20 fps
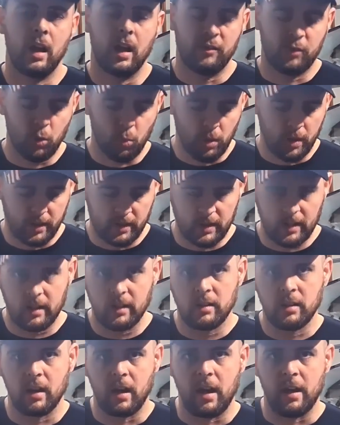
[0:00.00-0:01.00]
If you want to get
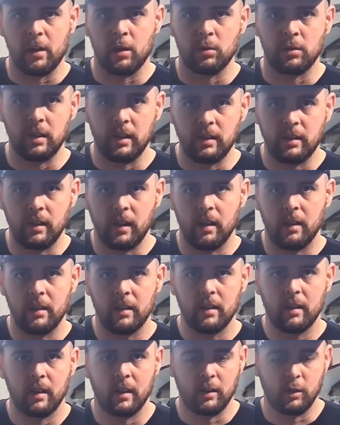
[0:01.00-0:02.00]
into auto
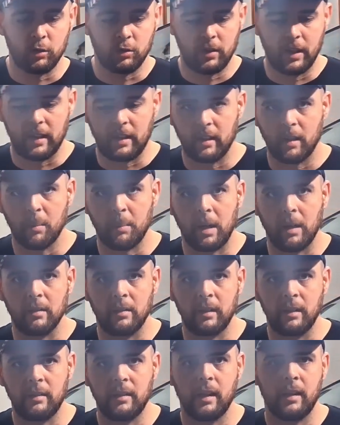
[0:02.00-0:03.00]
detailing and you're thinking
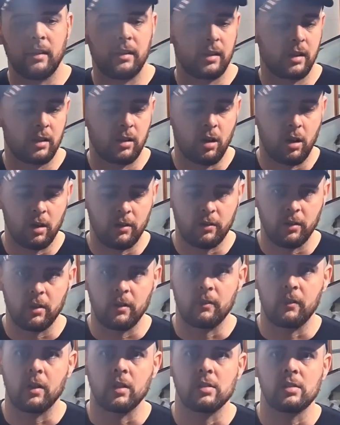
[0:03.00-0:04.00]
about detailing a car for
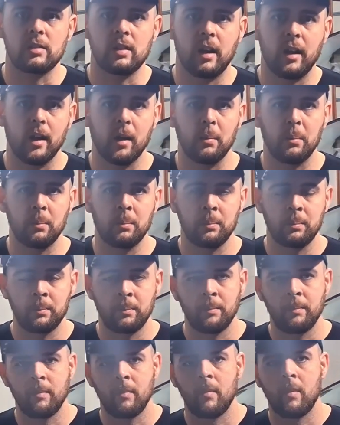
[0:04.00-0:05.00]
the first time,
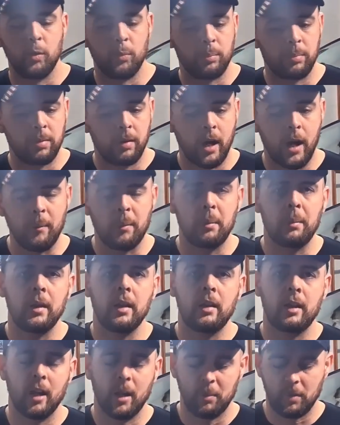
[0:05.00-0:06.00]
you
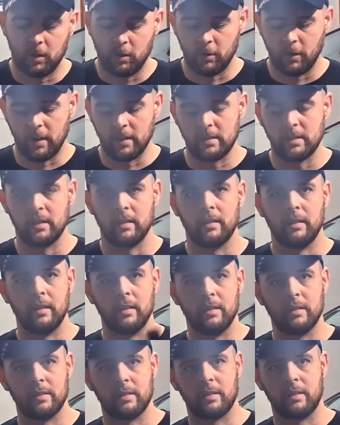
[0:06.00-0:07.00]
probably came across
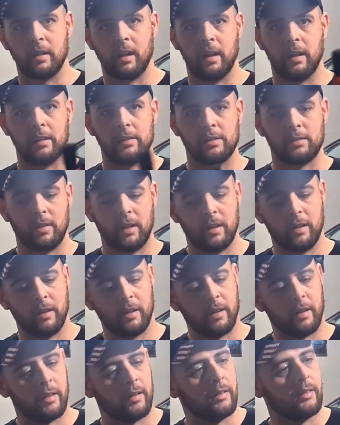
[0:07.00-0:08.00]
these guys right
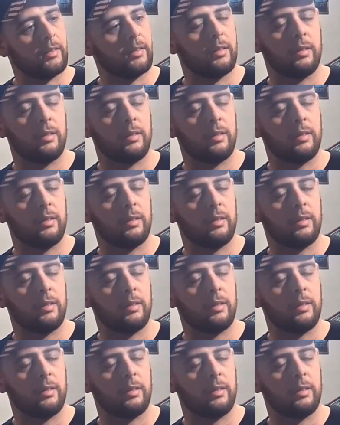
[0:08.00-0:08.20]
here.